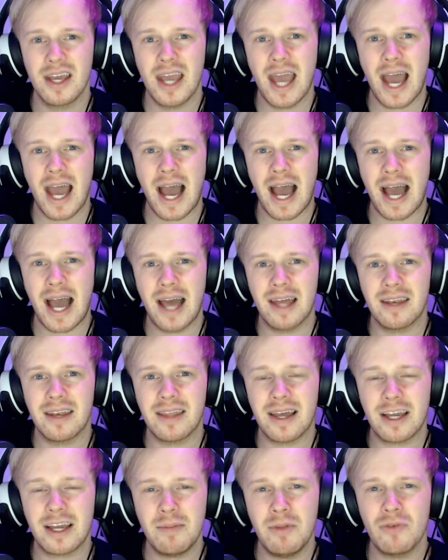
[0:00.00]
And
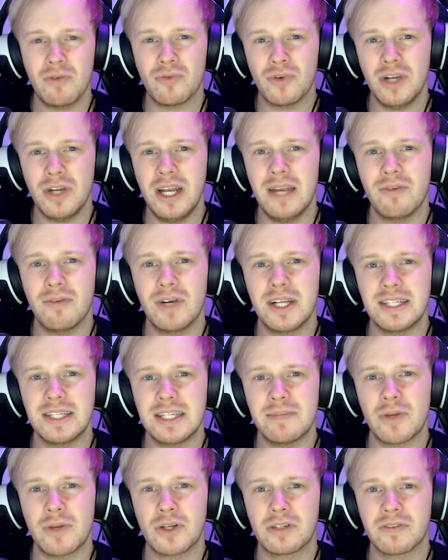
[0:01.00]
that can be really, really
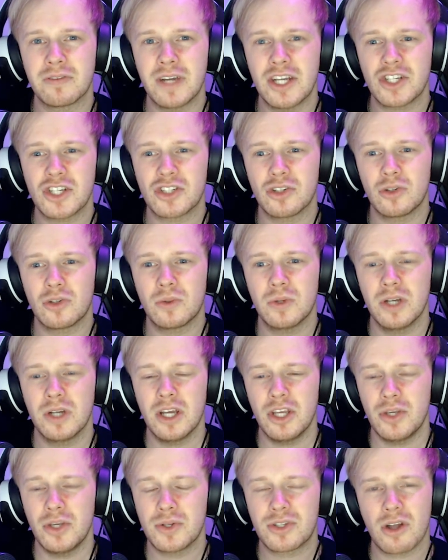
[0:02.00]
demotivational.
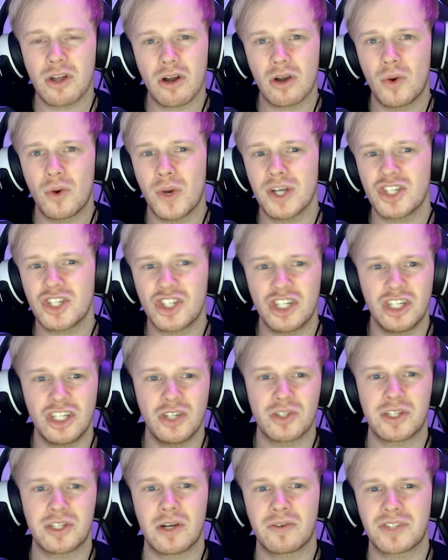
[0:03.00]
You start questioning
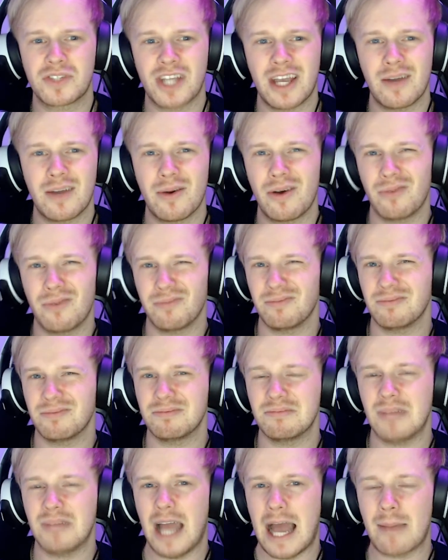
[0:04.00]
yourself, saying, well,
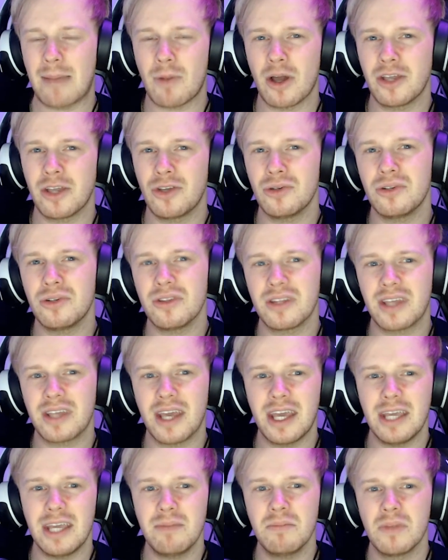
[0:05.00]
am I good at the
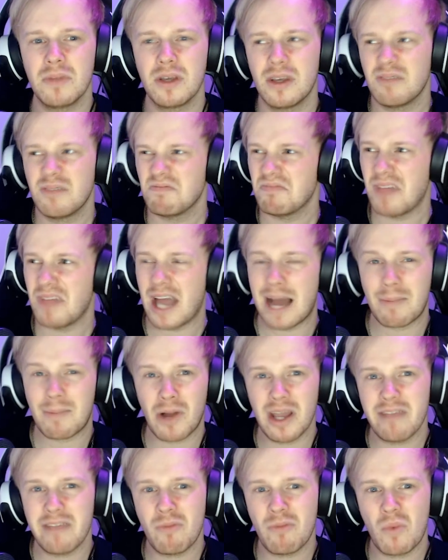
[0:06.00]
game? Am I
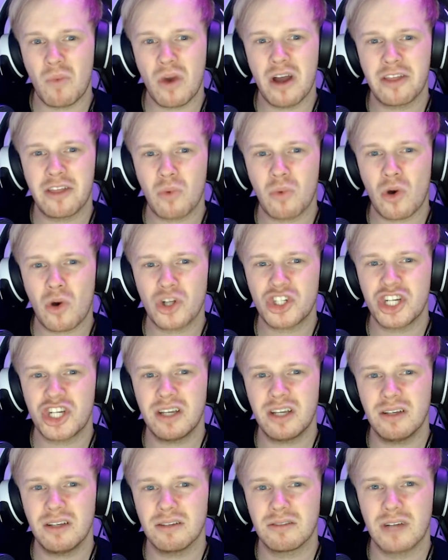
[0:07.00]
even worth
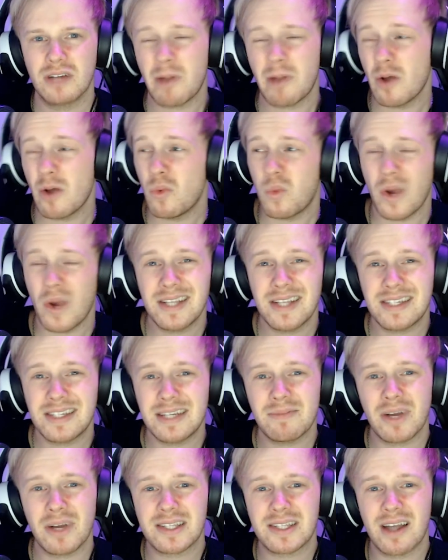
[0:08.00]
watching? Am I wasting
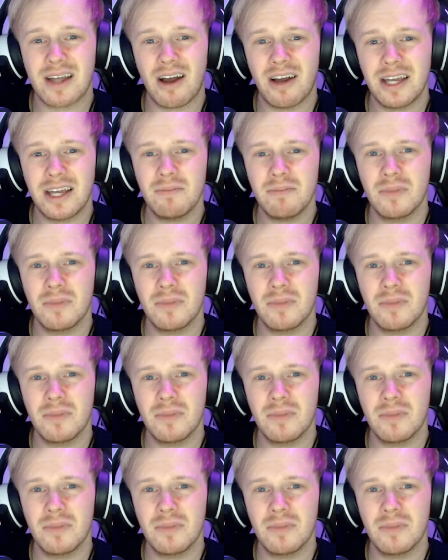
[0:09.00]
my time?